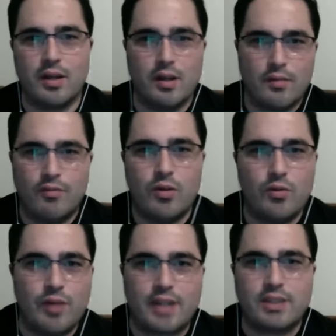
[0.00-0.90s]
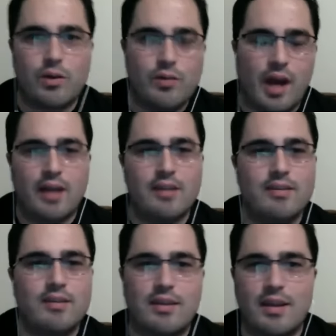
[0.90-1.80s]
few Nexo Knights
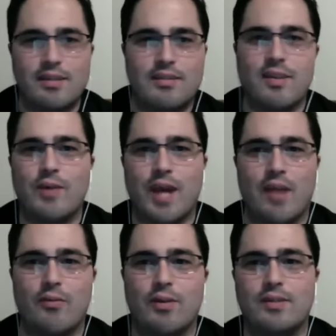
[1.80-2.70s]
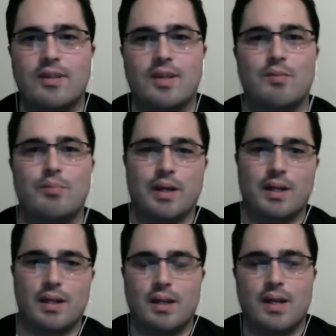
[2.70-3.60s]
and things that we hadn't really seen, but
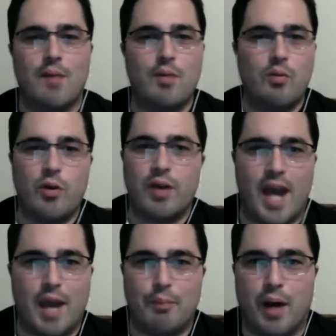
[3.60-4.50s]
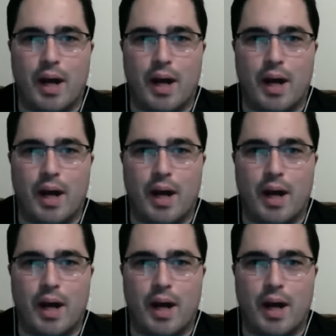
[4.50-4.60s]
I mean, we already had box